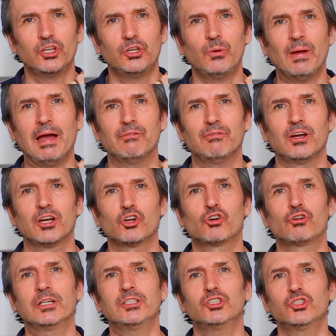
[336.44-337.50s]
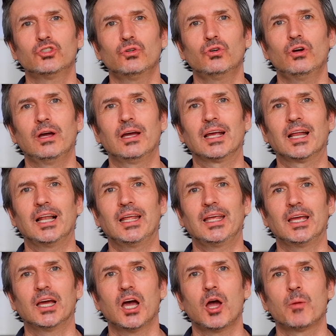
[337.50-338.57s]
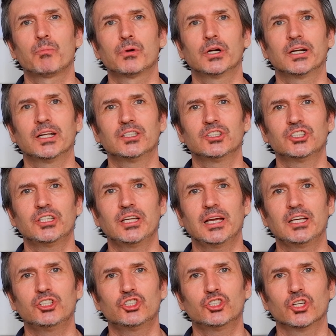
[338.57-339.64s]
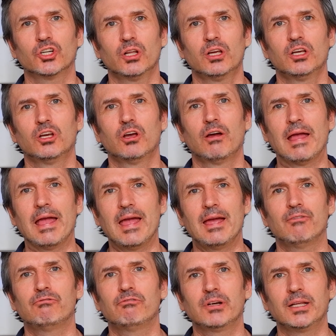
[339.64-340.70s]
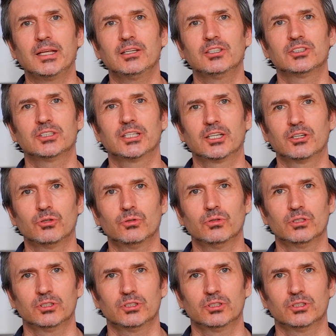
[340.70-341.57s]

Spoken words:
you have crystal clear pronunciation every single